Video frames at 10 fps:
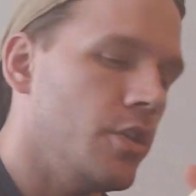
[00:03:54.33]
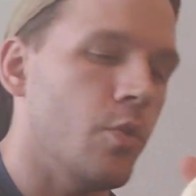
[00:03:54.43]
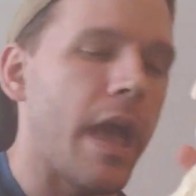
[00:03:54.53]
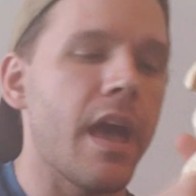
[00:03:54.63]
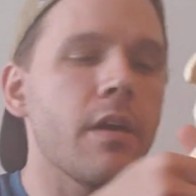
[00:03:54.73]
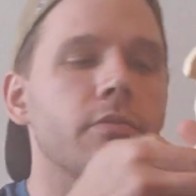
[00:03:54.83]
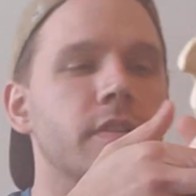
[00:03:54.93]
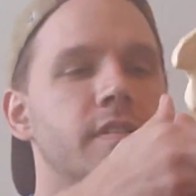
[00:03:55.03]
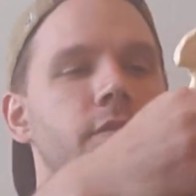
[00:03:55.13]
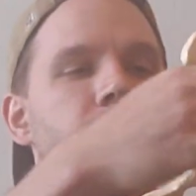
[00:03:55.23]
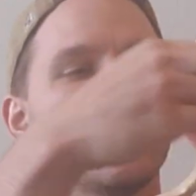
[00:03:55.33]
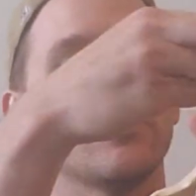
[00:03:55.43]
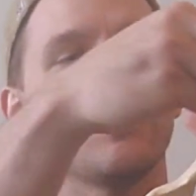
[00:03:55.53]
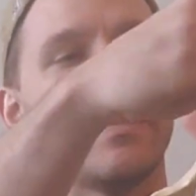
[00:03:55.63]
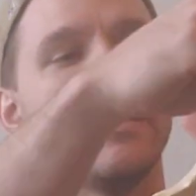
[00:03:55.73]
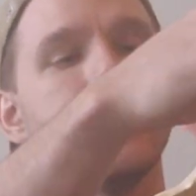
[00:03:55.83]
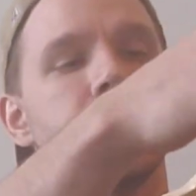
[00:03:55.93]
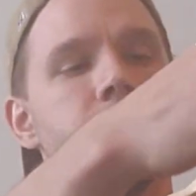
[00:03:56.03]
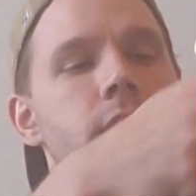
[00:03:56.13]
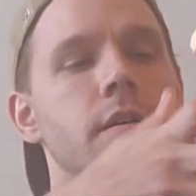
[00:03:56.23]
You have, let's see if I can switch my hands
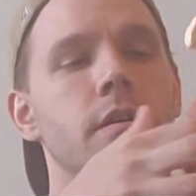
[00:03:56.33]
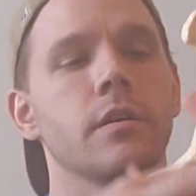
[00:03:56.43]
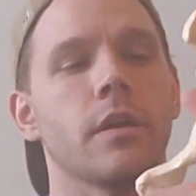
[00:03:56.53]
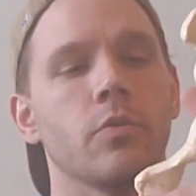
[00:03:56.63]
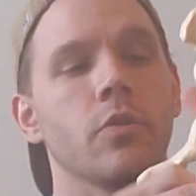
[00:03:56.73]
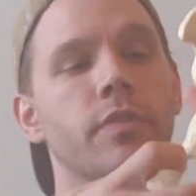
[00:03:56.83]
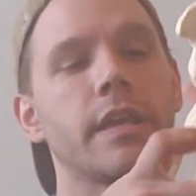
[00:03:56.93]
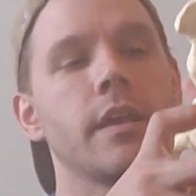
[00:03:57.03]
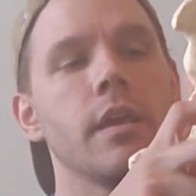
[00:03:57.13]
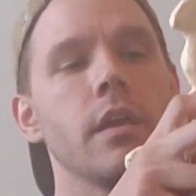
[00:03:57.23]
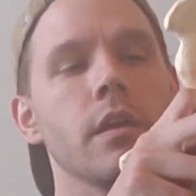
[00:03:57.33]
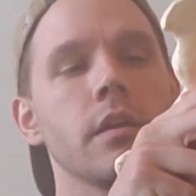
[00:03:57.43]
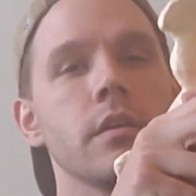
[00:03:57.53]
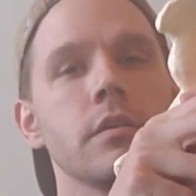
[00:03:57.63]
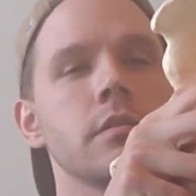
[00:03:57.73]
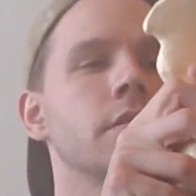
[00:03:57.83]
here. I don't know if I can,